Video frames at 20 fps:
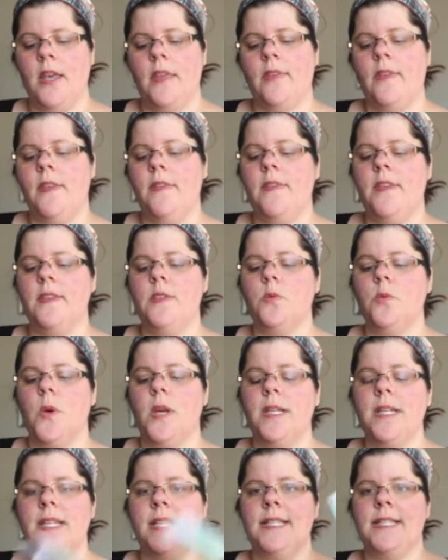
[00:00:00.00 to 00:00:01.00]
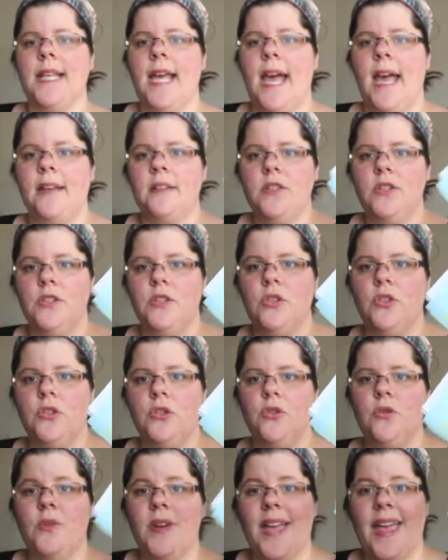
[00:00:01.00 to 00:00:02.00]
Then this one is act
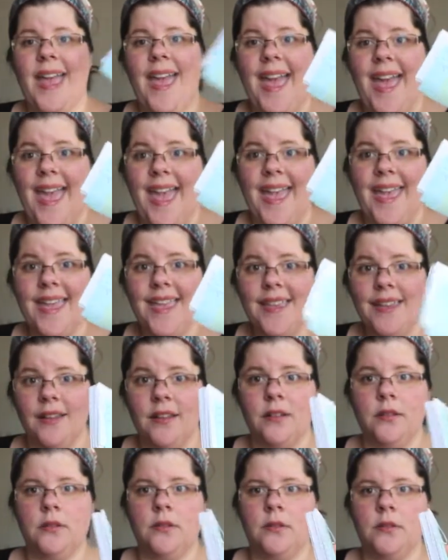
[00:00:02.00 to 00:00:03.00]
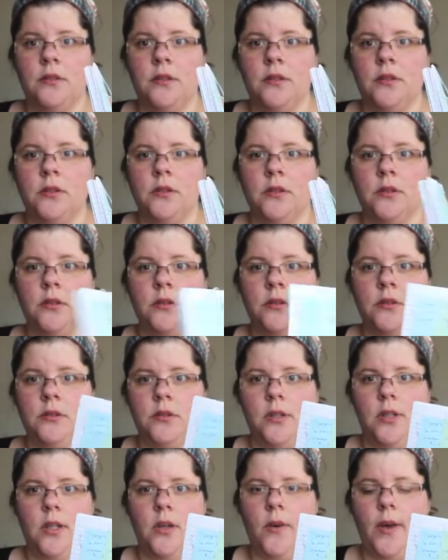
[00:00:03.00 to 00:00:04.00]
2A.
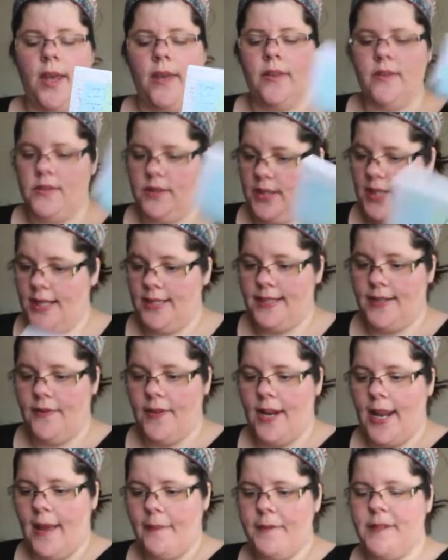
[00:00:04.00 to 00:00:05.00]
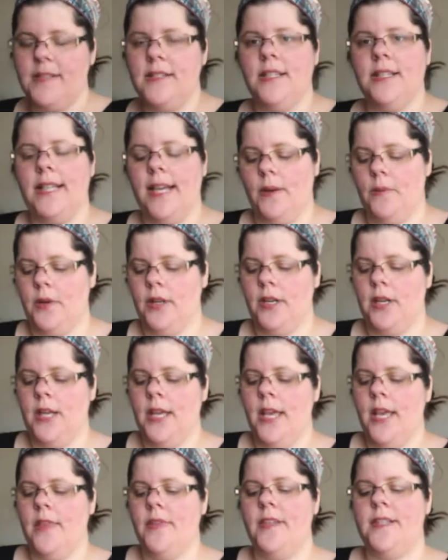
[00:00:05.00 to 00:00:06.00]
Okay, there's a lot of stuff that happens on that one.
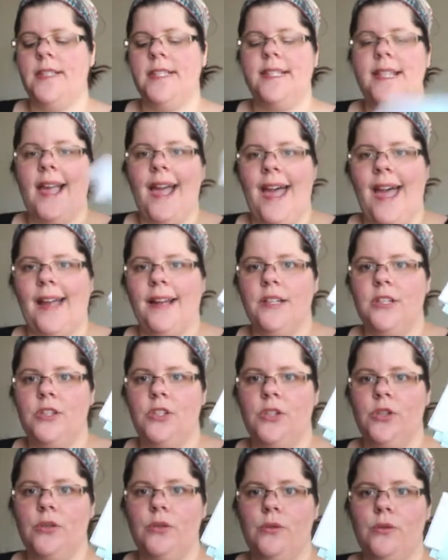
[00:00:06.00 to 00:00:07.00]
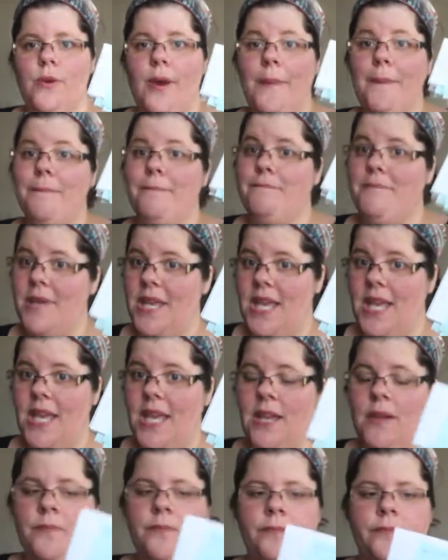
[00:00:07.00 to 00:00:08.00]
This is act
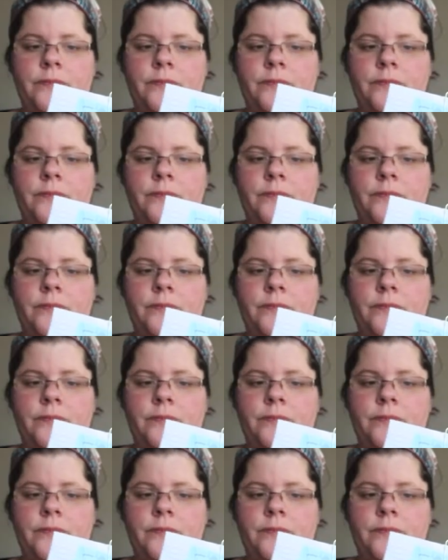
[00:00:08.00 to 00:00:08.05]
2B.